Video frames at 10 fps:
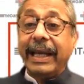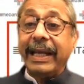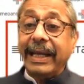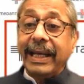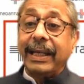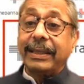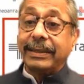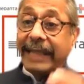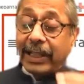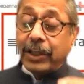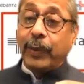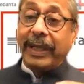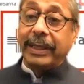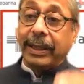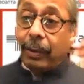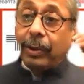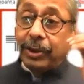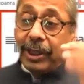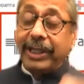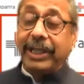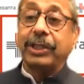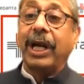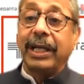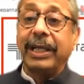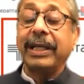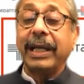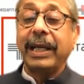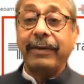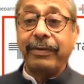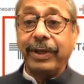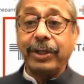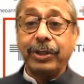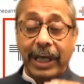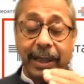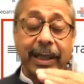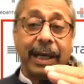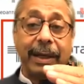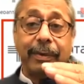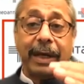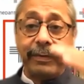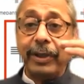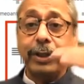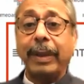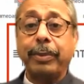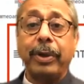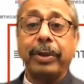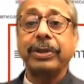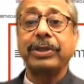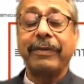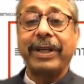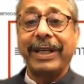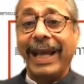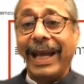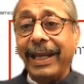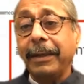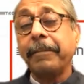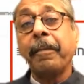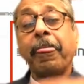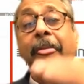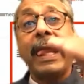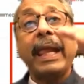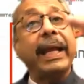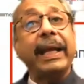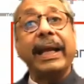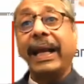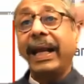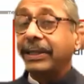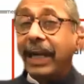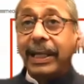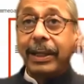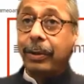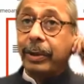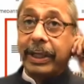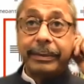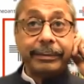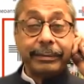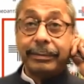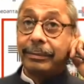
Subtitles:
India, that's when the whole journey started. I finished my boards in 79 and I started looking.